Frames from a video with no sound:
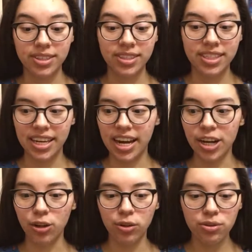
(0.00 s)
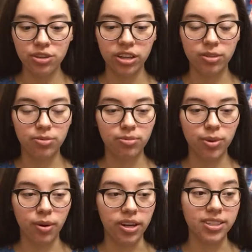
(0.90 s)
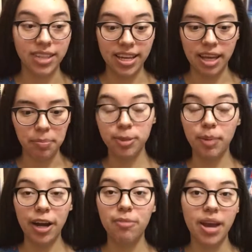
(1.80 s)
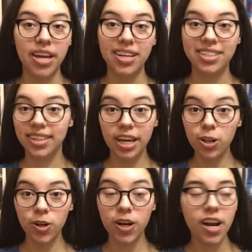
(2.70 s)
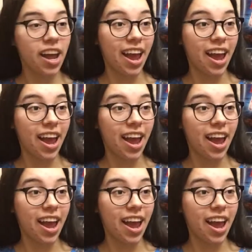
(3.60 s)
did an illusion recording saying that Spider-Man is a killer,